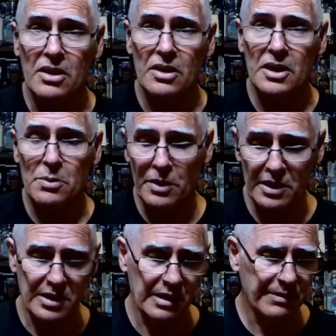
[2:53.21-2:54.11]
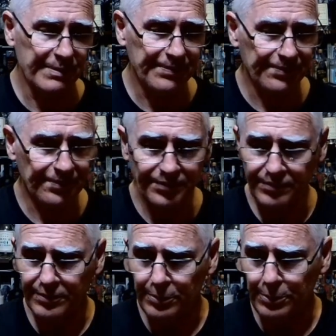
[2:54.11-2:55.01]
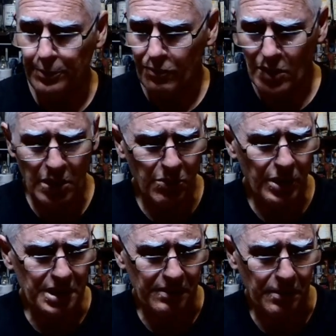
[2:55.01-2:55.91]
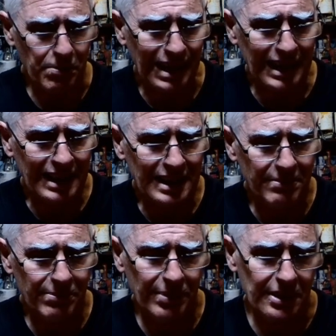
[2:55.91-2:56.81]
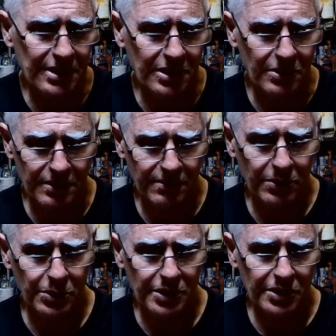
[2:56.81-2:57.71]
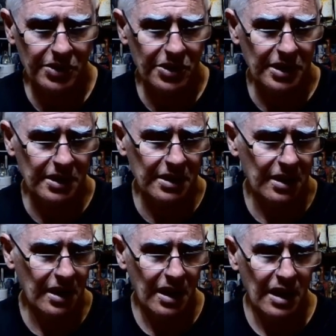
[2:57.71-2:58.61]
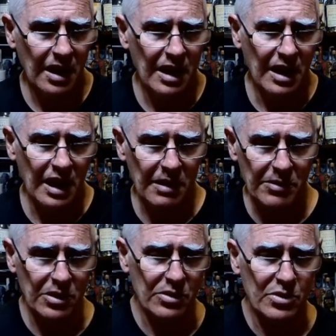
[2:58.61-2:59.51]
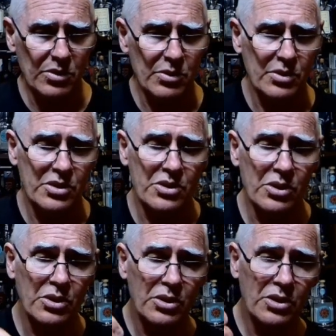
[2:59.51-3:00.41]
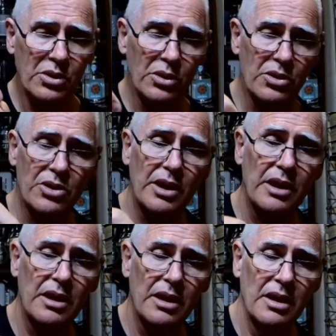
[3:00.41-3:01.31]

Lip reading: this wicked stuff, relatively plain but citrus forward gin. I'm going to stir, not shake.